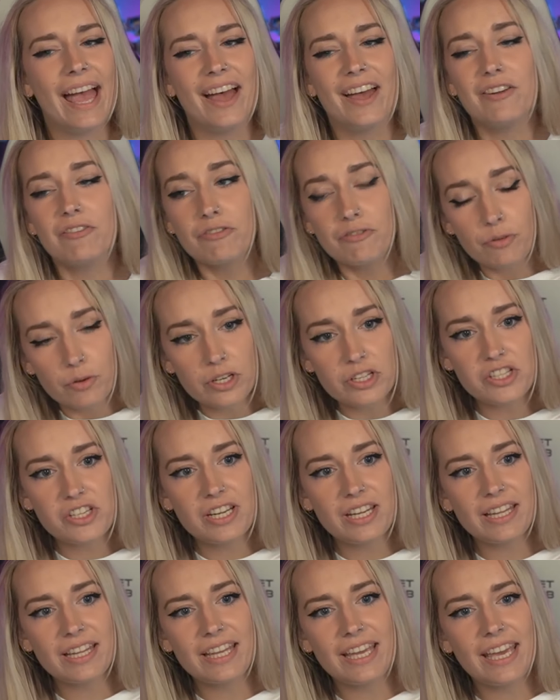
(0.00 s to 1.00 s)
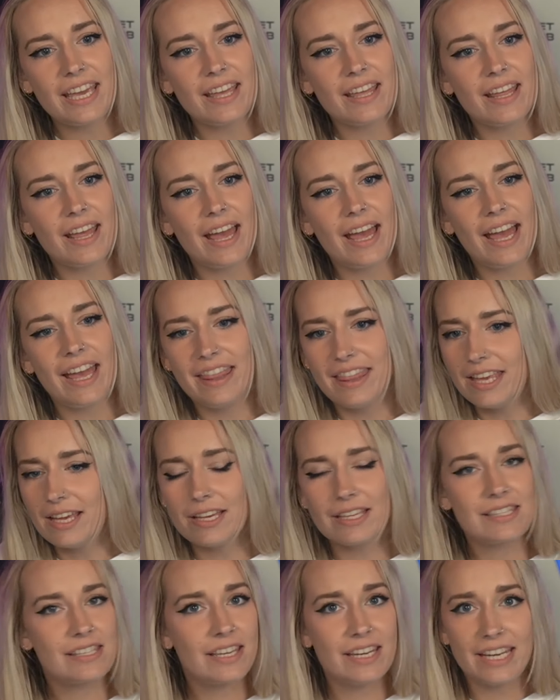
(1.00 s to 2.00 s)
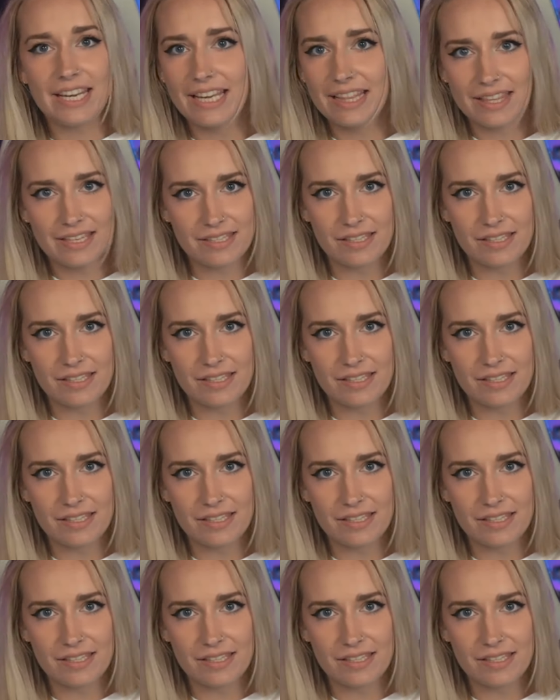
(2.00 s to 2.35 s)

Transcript: Unfortunately, I think it's going to get